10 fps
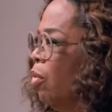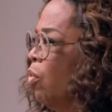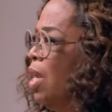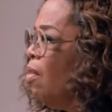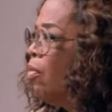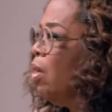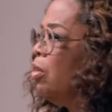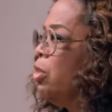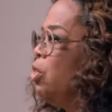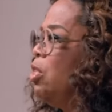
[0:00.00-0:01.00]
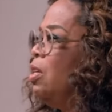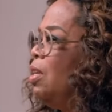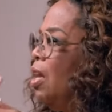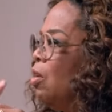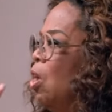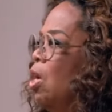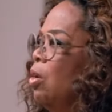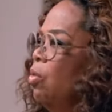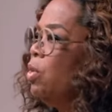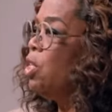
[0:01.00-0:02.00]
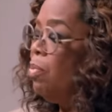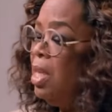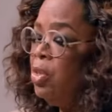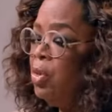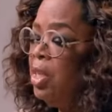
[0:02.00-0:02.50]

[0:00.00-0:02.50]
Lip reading: entry into the media industry came early in her